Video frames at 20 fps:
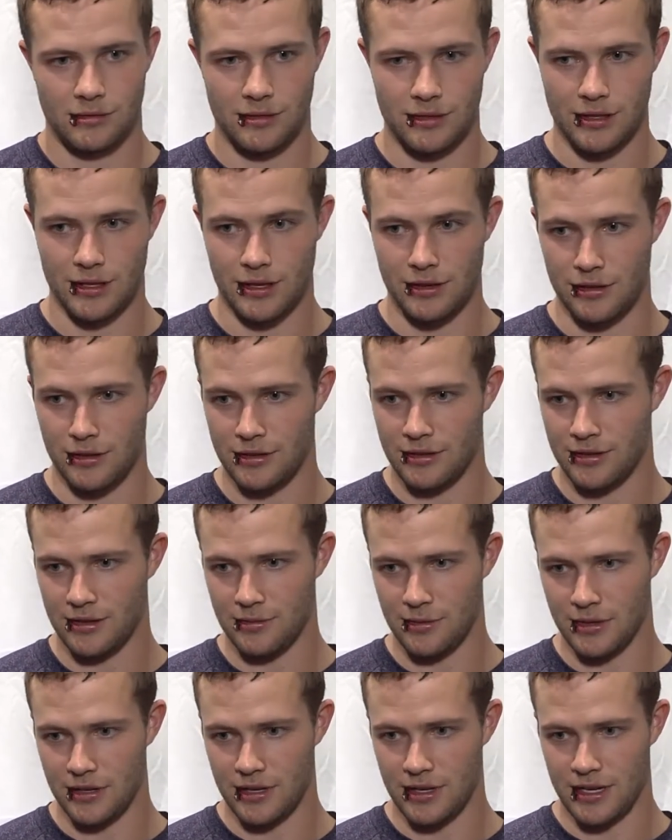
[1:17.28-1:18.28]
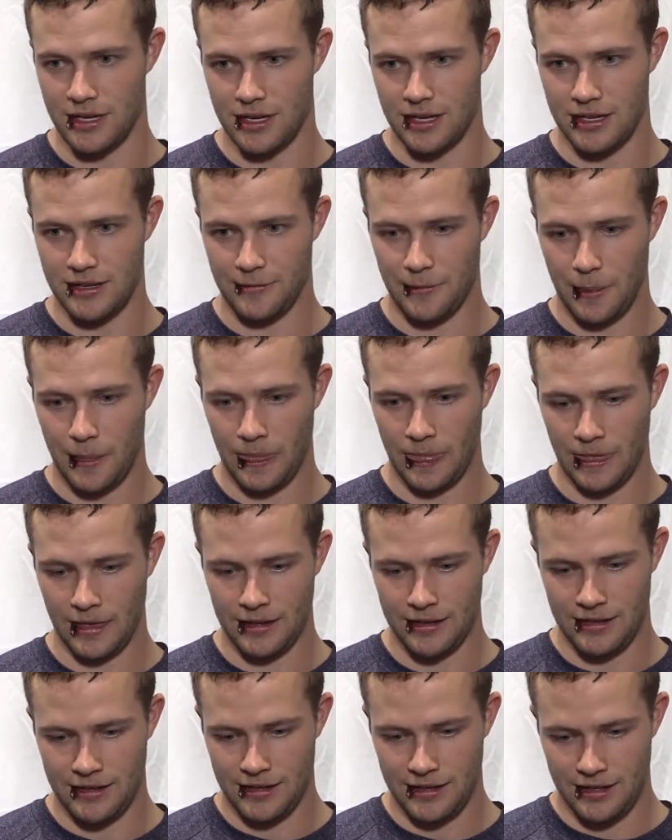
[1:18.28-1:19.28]
I don't know. I mean,
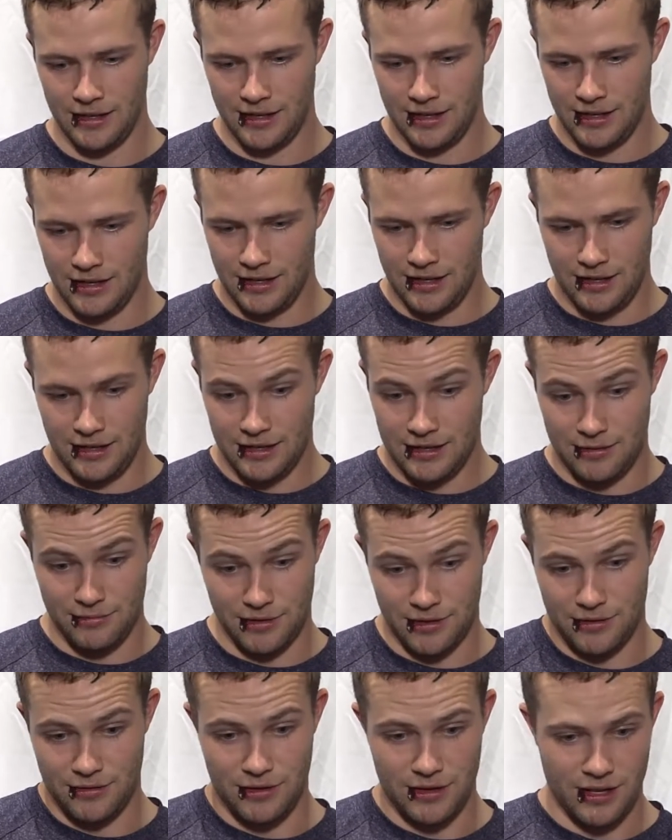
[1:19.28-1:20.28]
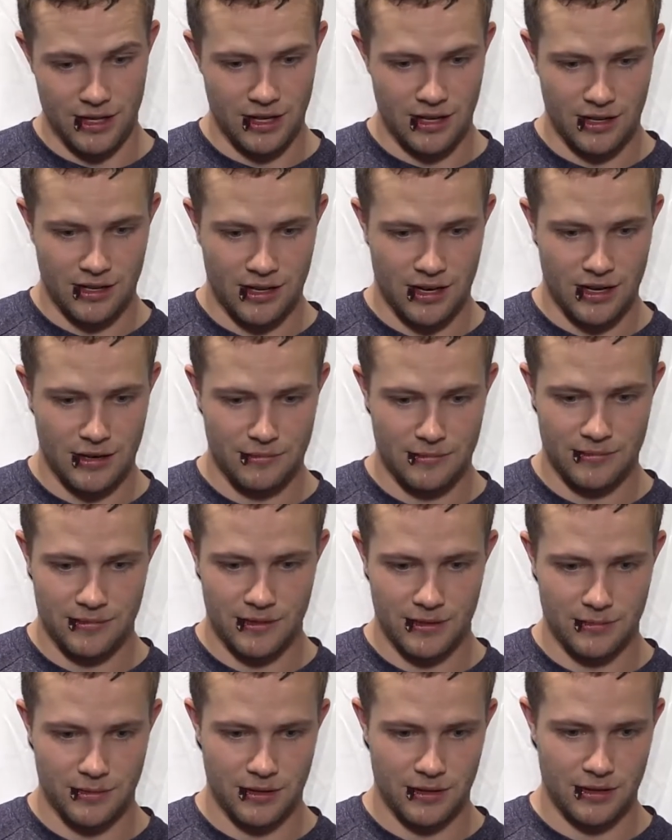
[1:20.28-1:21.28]
I'm just going day at a time.
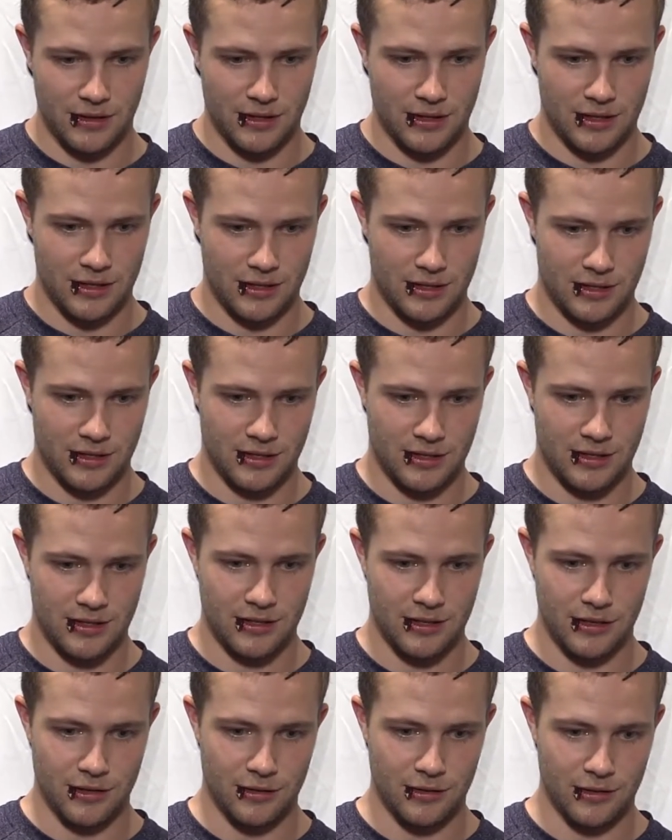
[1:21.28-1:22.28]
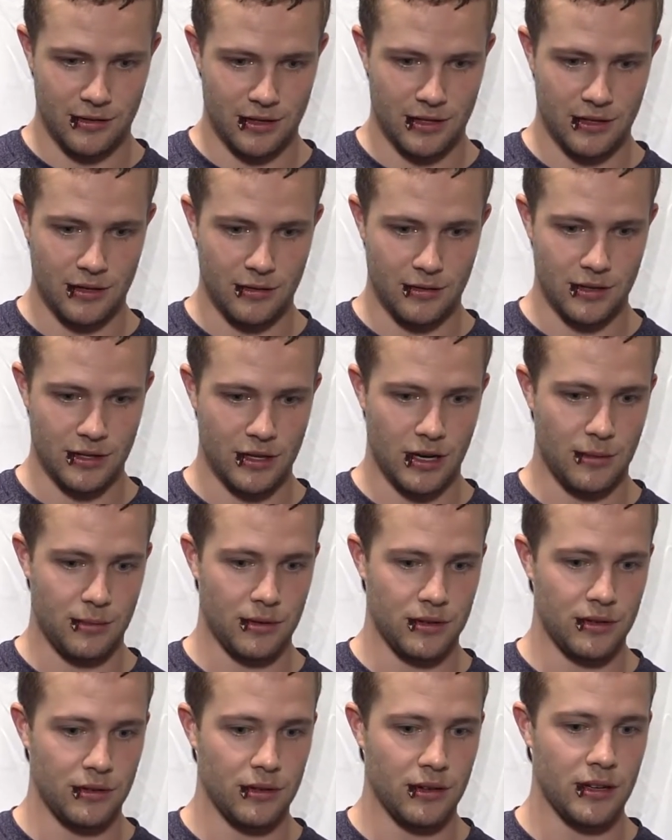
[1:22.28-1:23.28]
I mean, you know, there's always
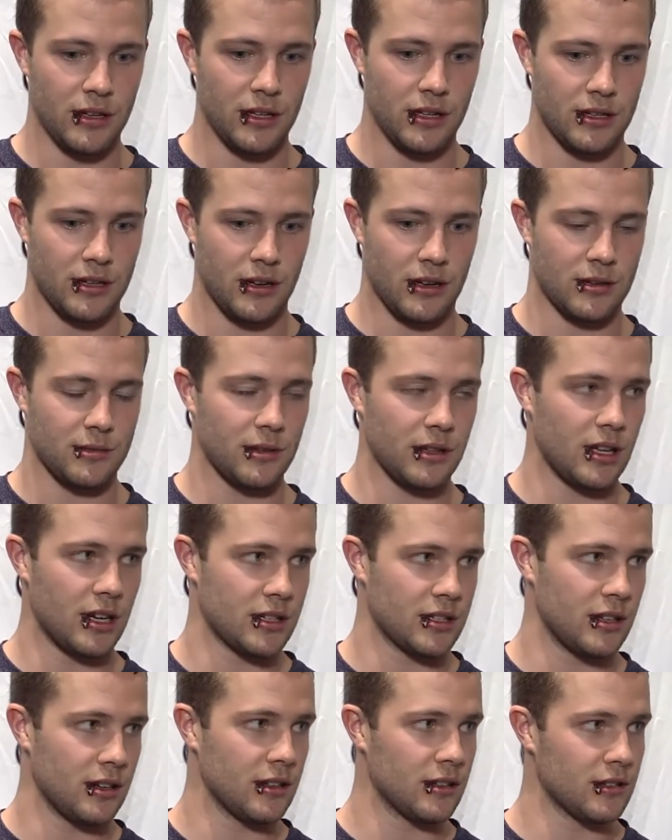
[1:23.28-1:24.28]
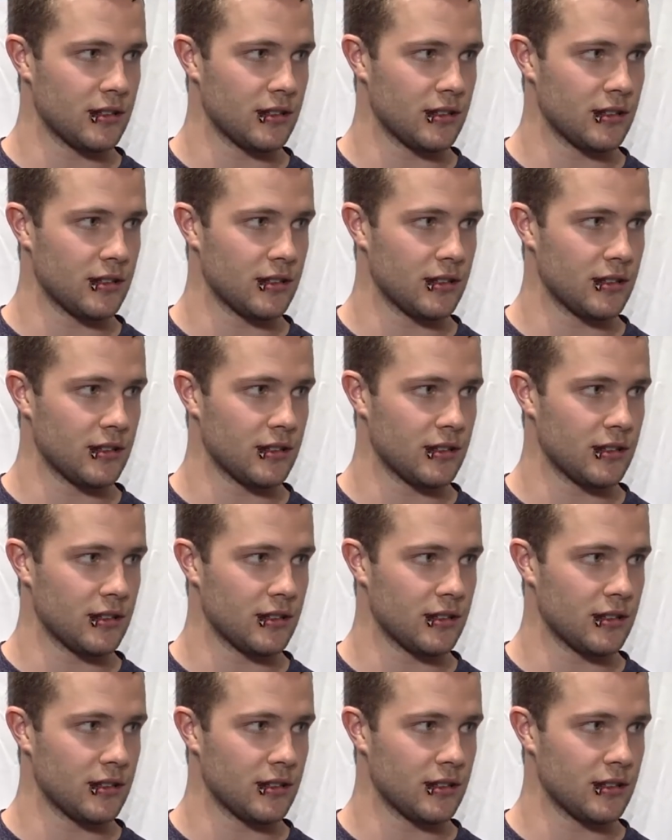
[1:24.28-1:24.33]
opportunity. They talked about last night.